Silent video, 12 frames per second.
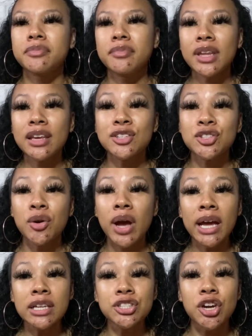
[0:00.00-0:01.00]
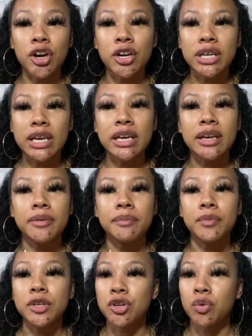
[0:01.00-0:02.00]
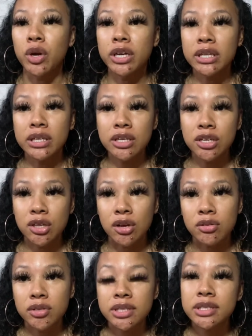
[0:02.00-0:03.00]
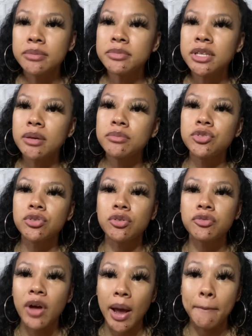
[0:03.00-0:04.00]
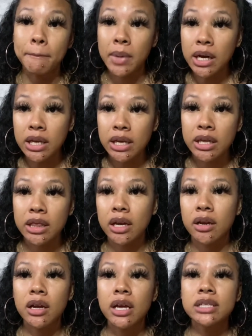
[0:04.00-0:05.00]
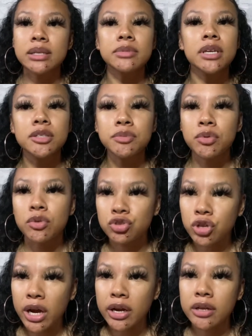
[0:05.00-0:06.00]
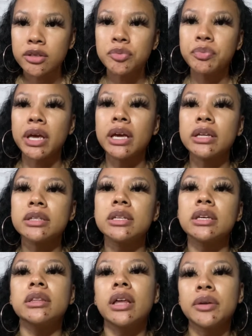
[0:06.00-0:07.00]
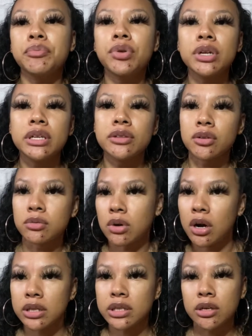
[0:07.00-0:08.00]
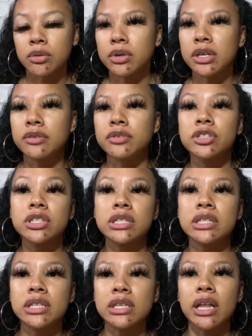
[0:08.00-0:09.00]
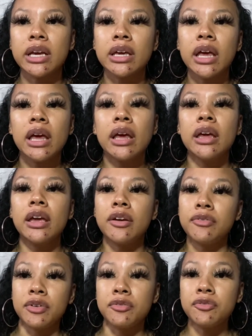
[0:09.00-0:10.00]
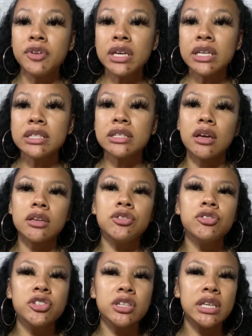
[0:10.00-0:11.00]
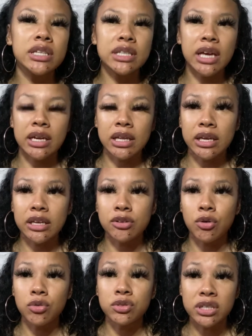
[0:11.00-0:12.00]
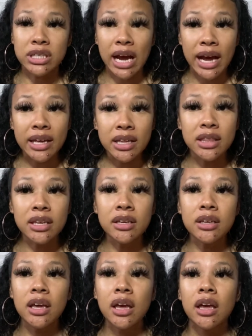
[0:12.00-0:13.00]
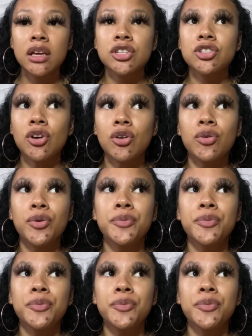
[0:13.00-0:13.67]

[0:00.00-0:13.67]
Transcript: So at Target, when you're working in the clothes, sometimes you'll find money in there. Sometimes people will try on their pants and like put in their wallet or whatever just to see like if it fits. Usually it's kind of like an older guy thing. So